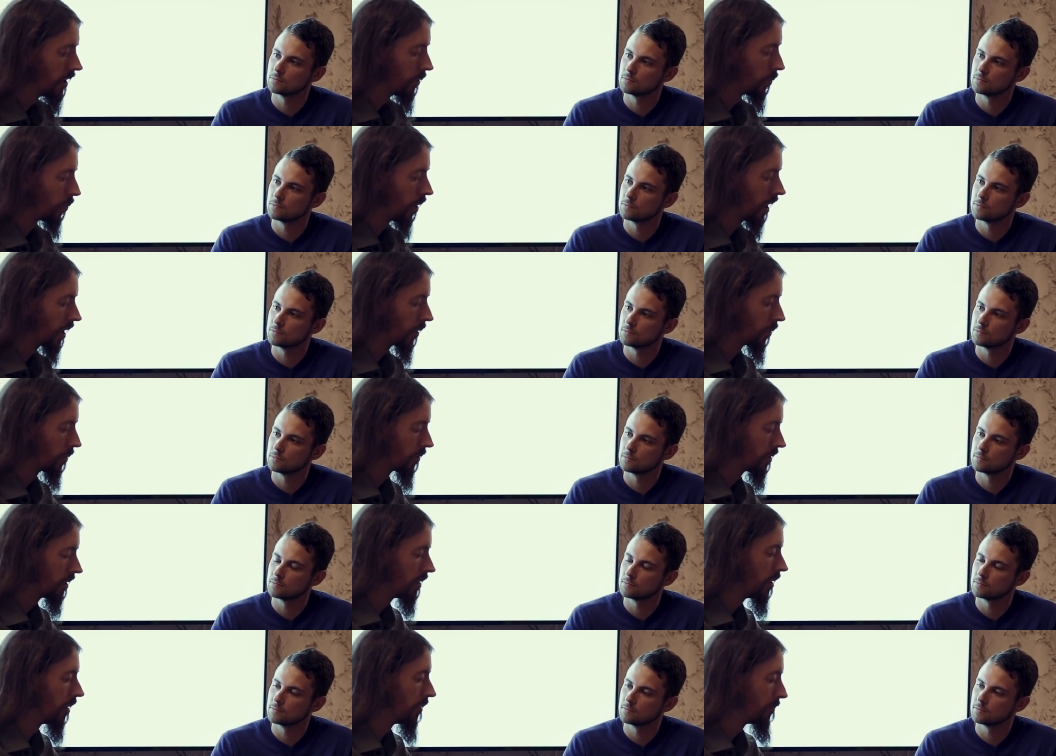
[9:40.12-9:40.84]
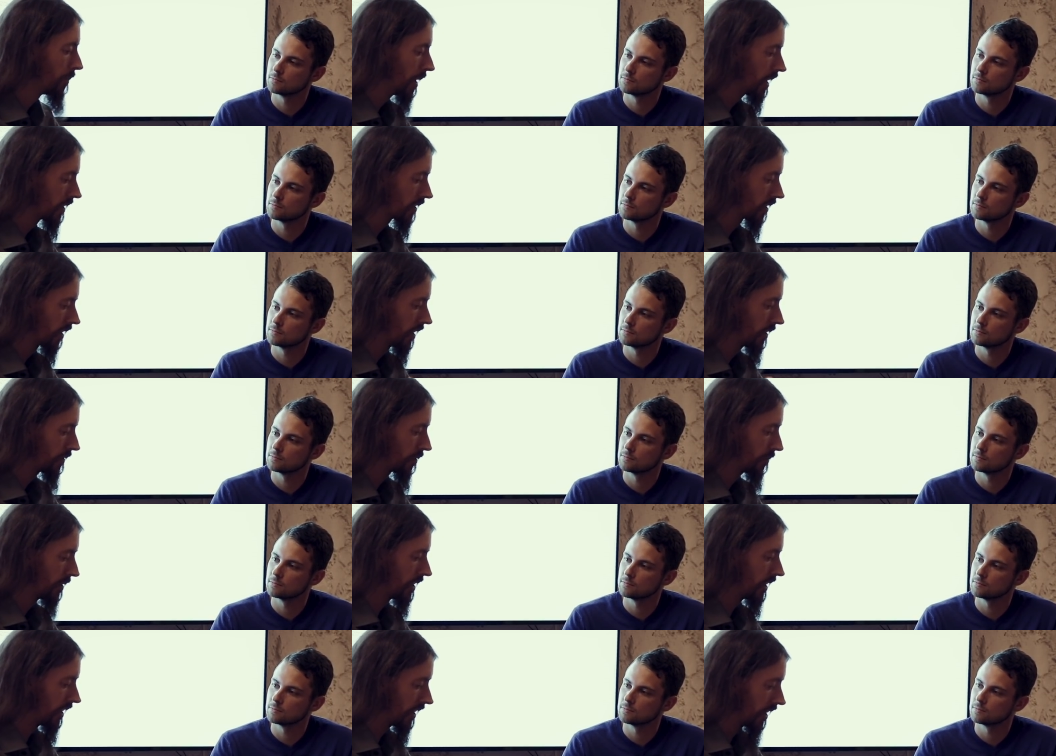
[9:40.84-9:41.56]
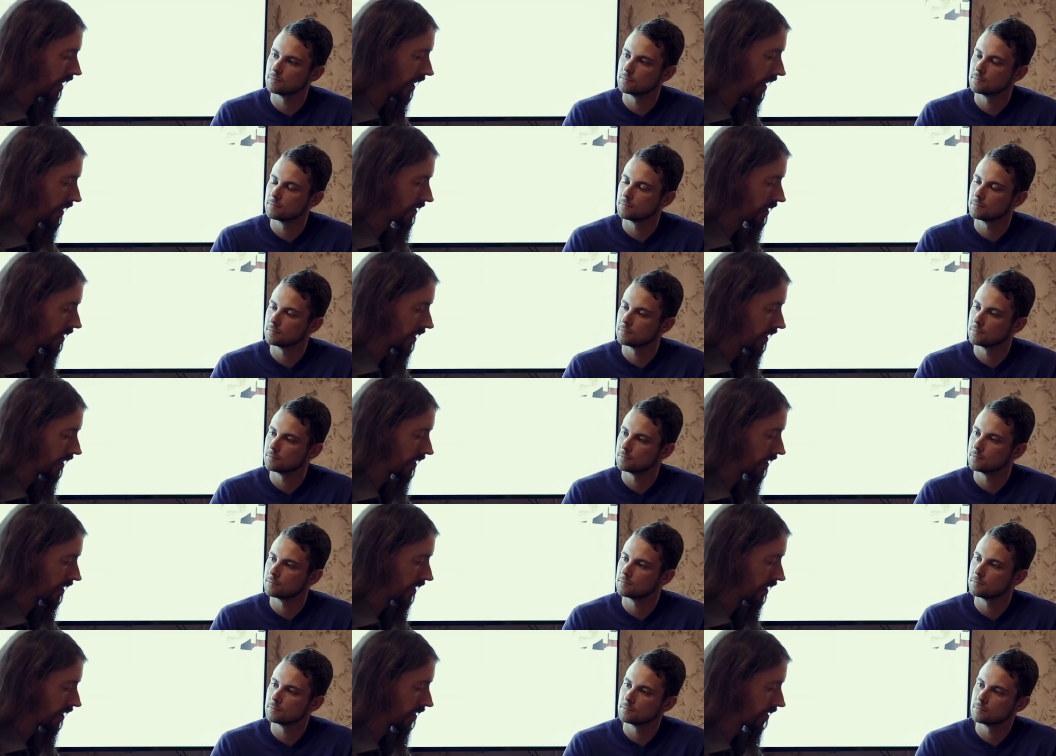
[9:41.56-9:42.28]
Speaker 1: why, you know, personally for me, as
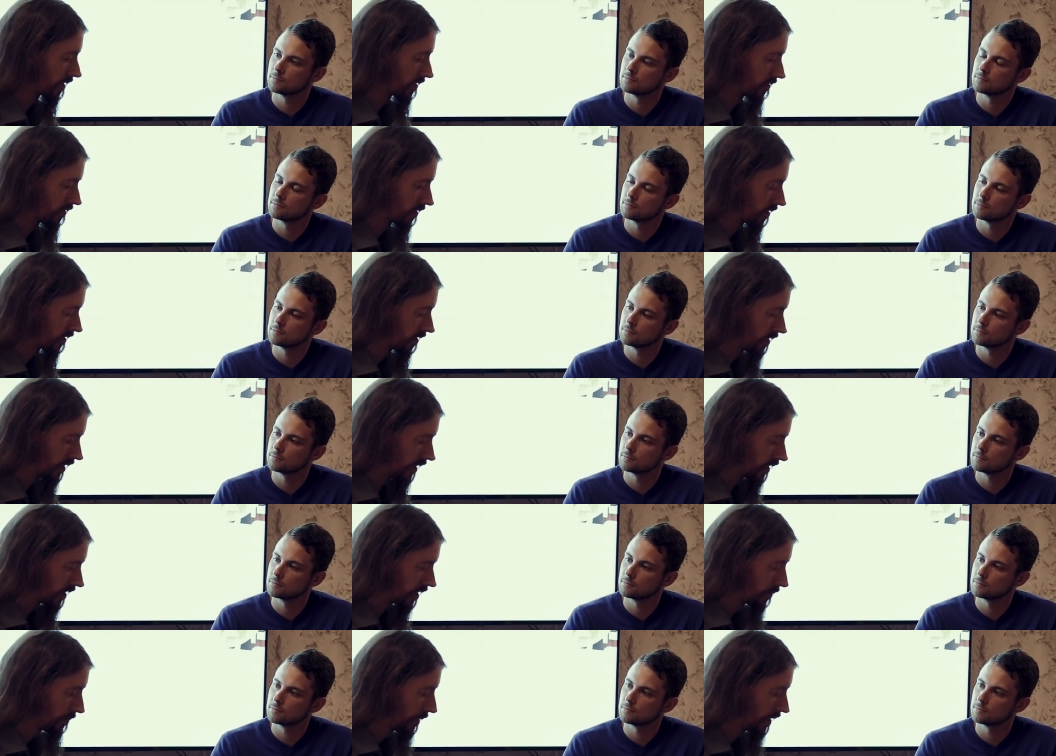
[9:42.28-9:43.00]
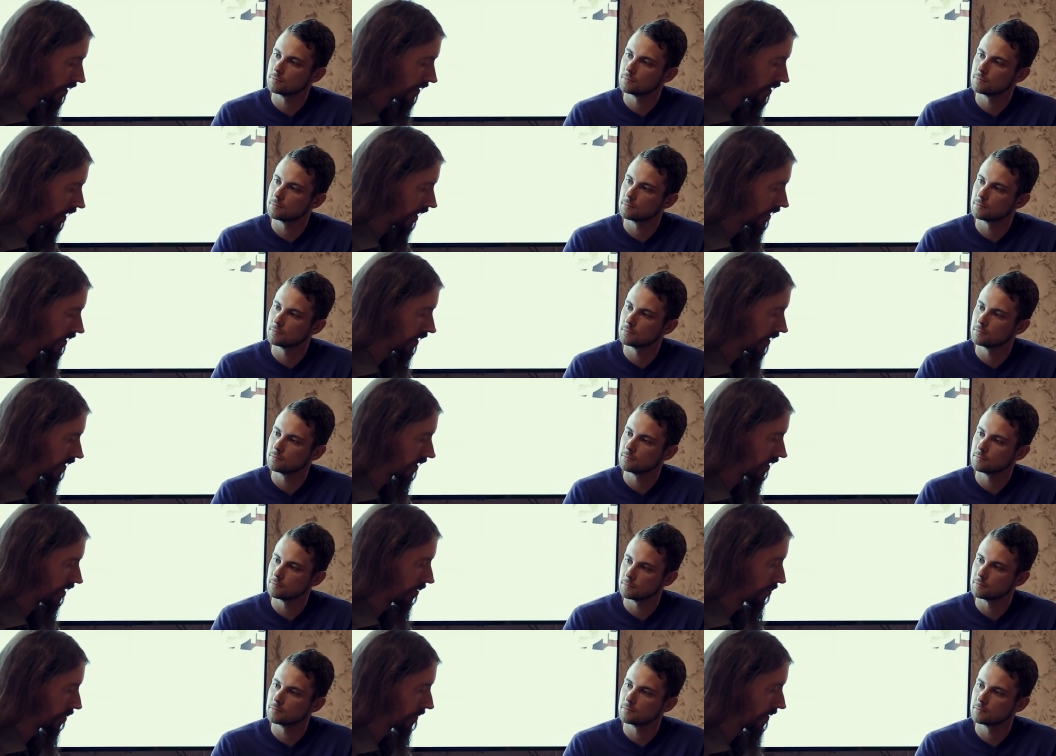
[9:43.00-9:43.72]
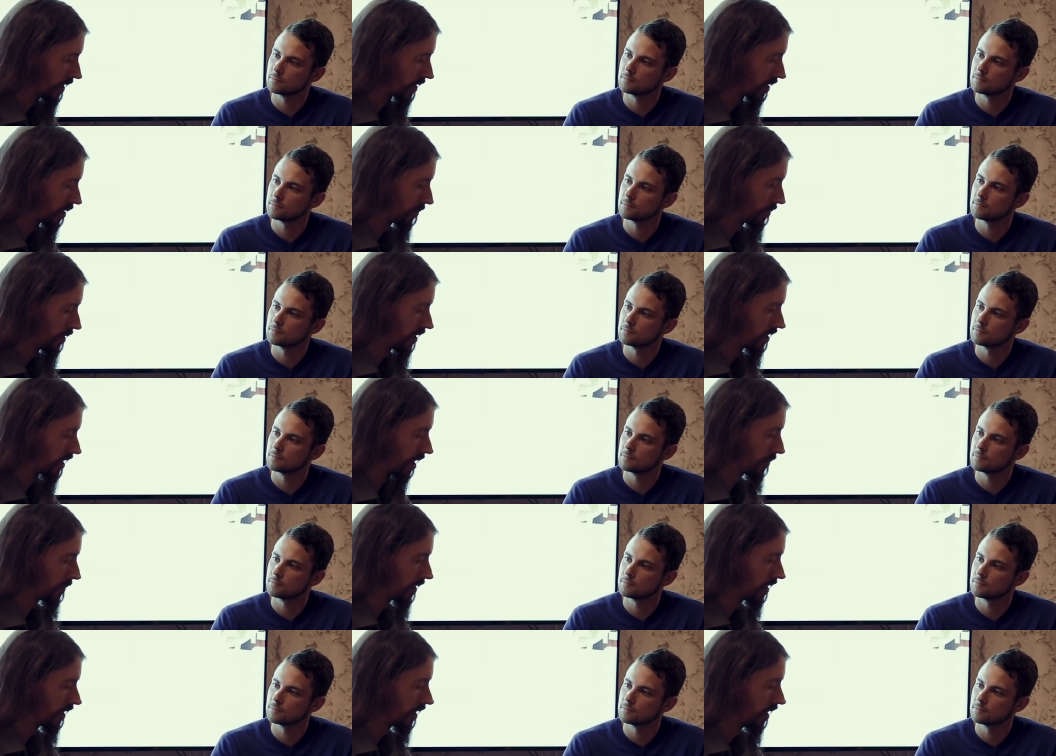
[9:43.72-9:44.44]
a, as a you know, computer scientist and a professional
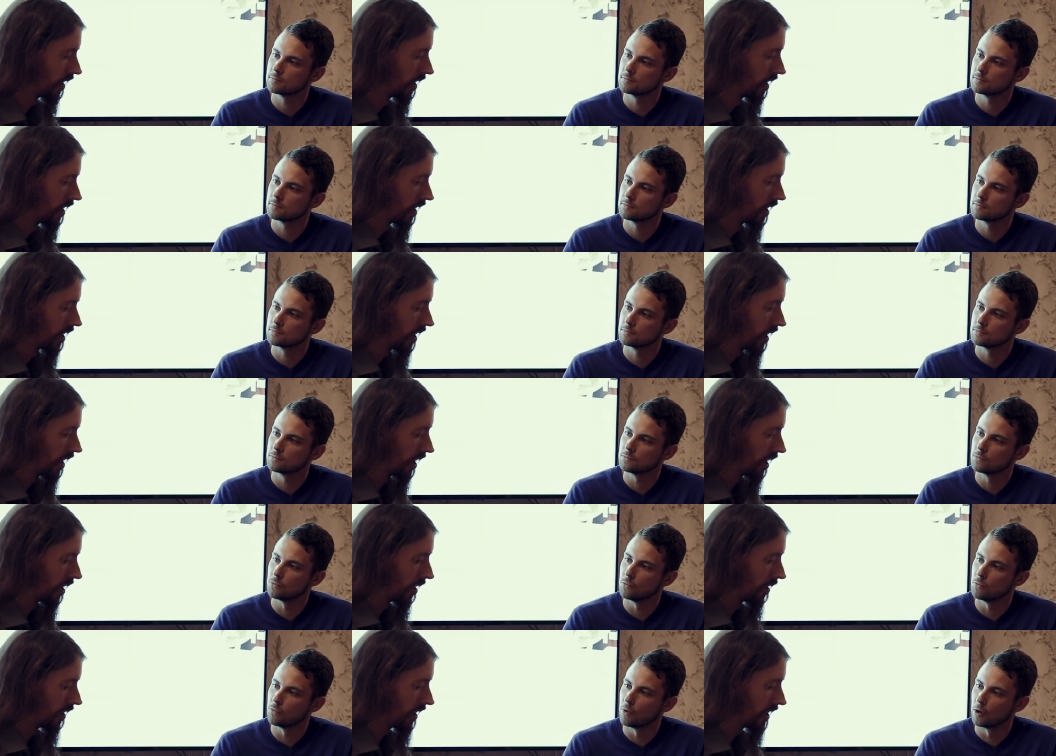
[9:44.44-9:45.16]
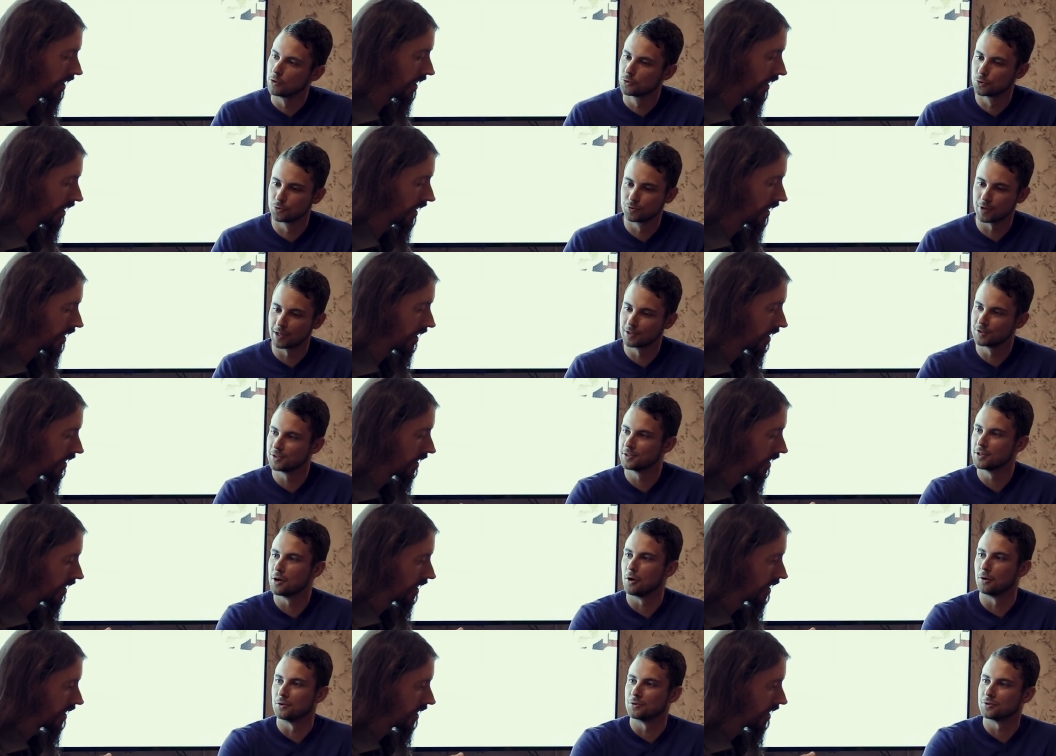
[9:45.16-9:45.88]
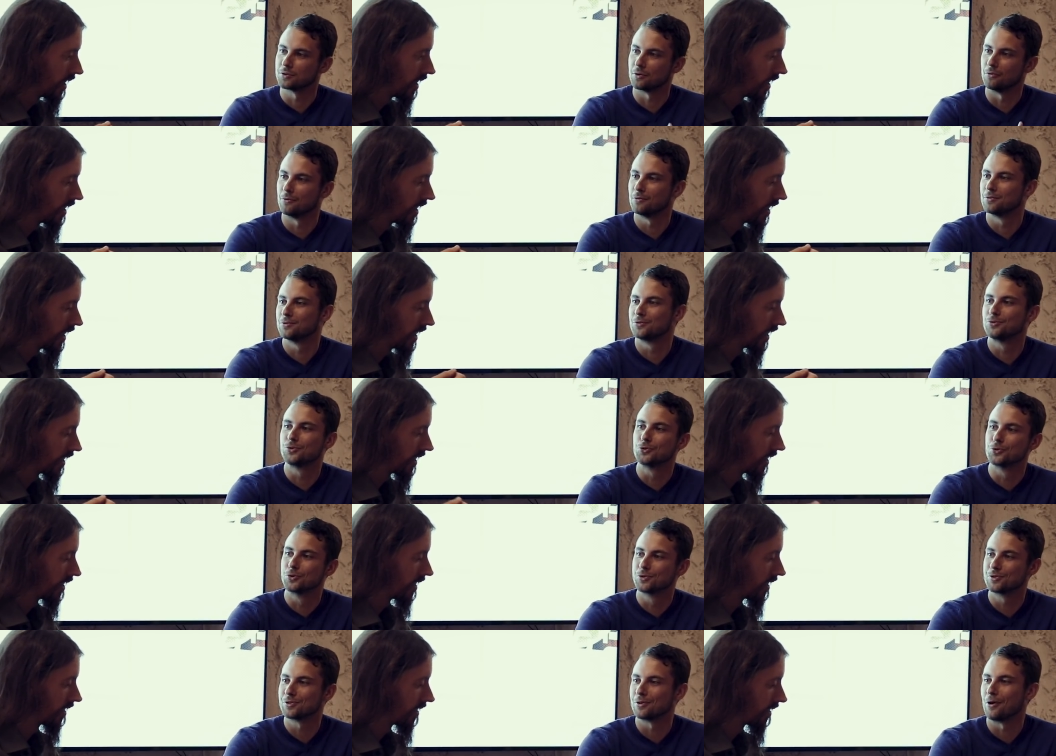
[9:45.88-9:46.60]
programmer, uh, Why
Speaker 2: should IC also
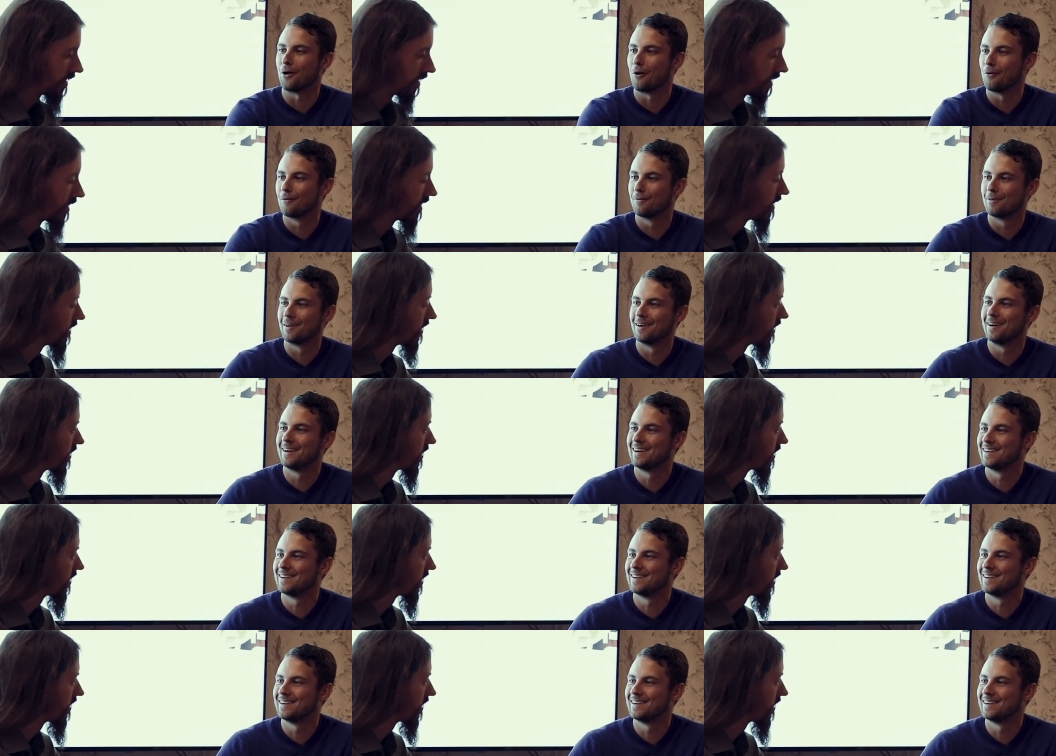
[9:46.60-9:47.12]
it, choose over